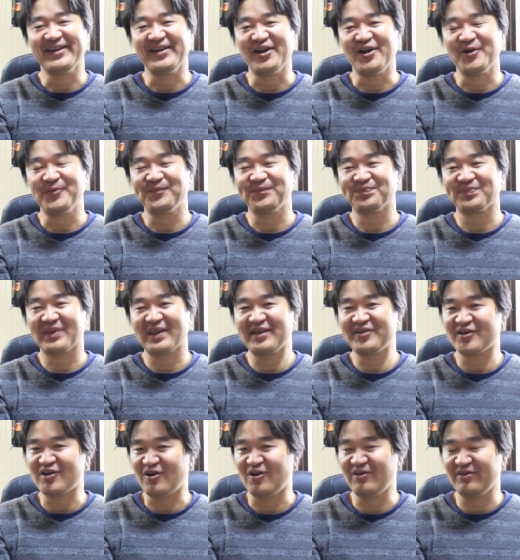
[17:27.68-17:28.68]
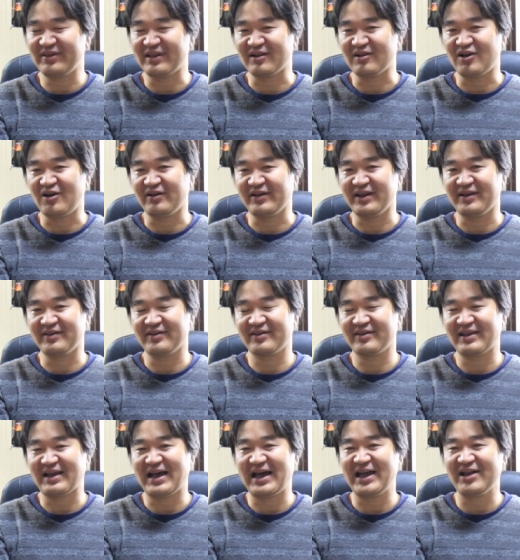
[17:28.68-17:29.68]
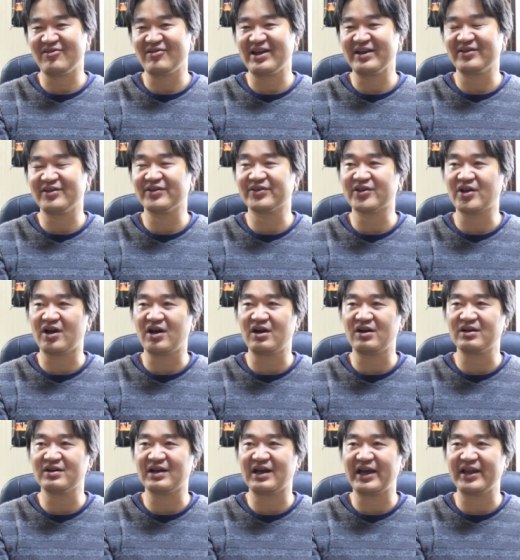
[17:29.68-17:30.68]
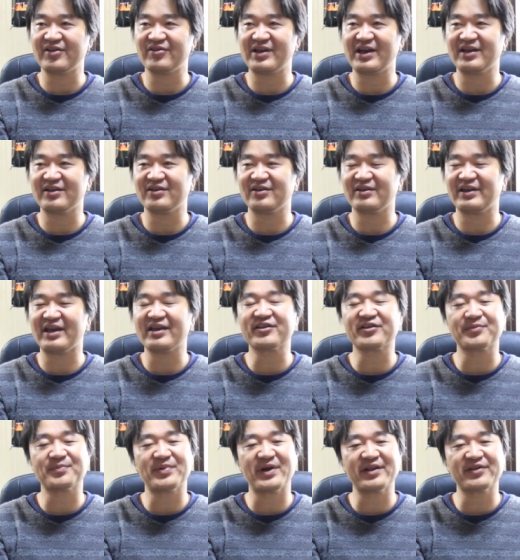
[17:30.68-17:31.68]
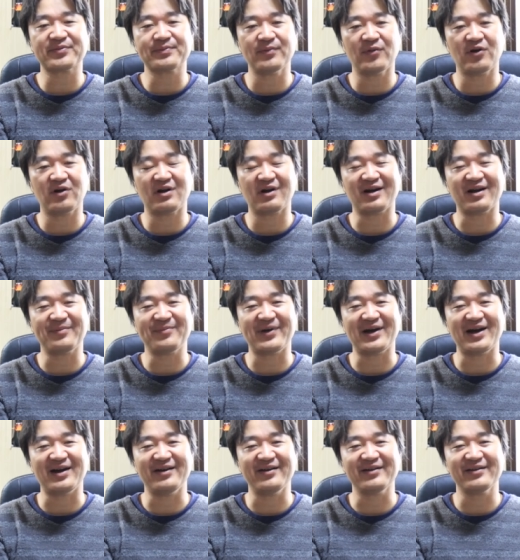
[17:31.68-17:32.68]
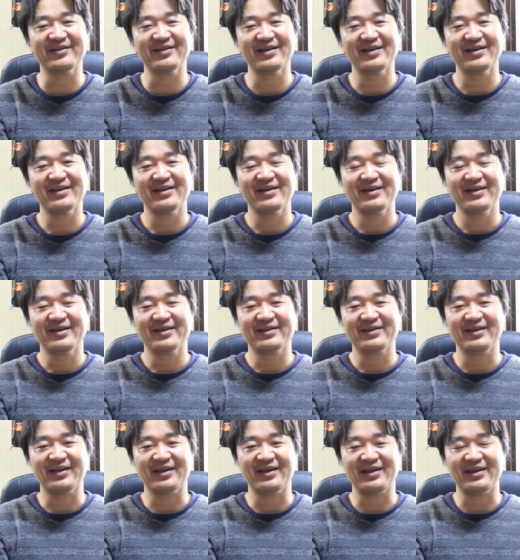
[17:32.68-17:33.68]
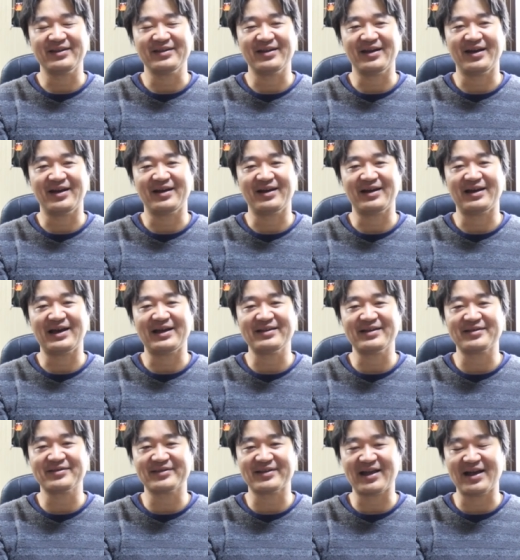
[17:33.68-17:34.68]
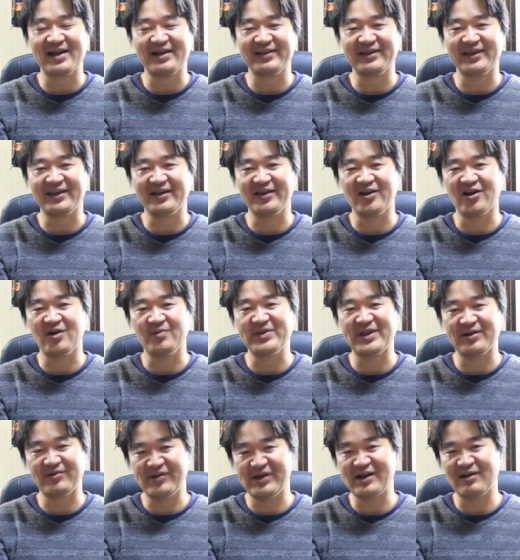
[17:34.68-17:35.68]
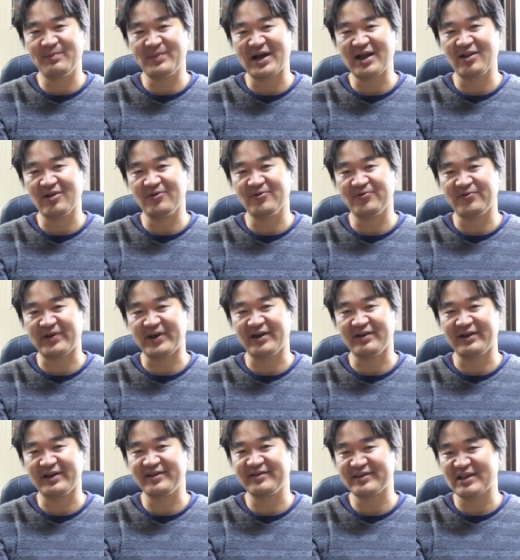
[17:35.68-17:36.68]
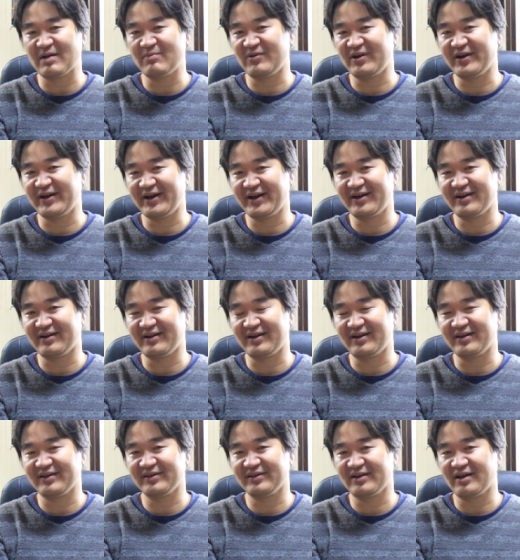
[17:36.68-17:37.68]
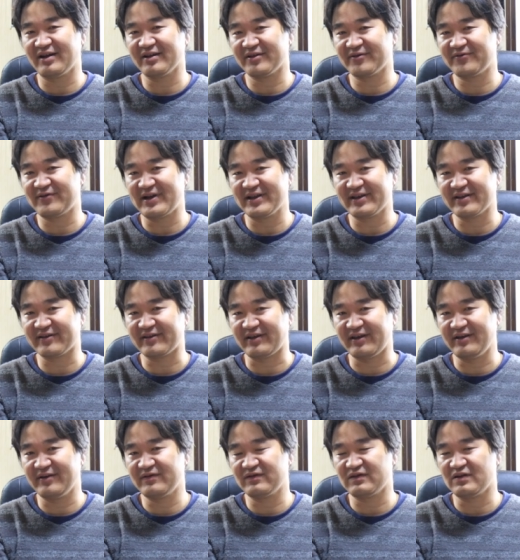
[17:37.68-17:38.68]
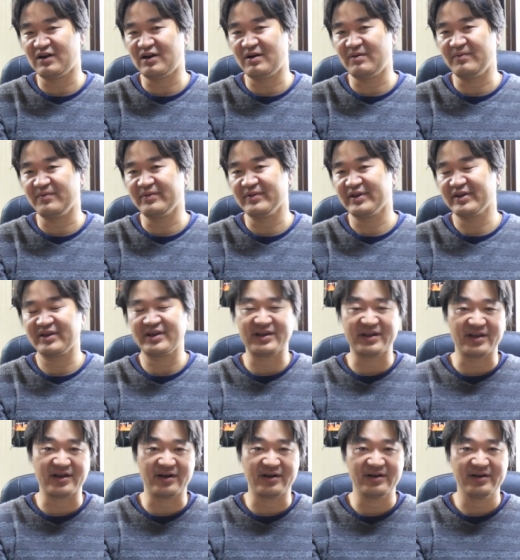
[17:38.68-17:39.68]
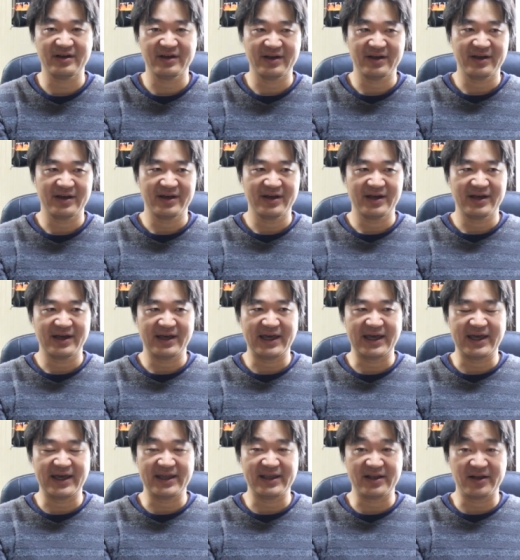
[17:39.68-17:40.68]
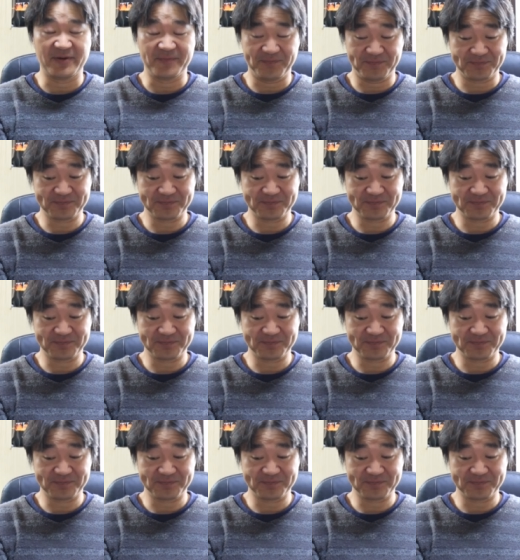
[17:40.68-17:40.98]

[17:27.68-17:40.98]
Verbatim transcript: you know, it's called The Ronins. I'd like to talk, I'd like to express more about the, the understanding of the real battlefield in samurai era, not the fantasy from, you know, you know,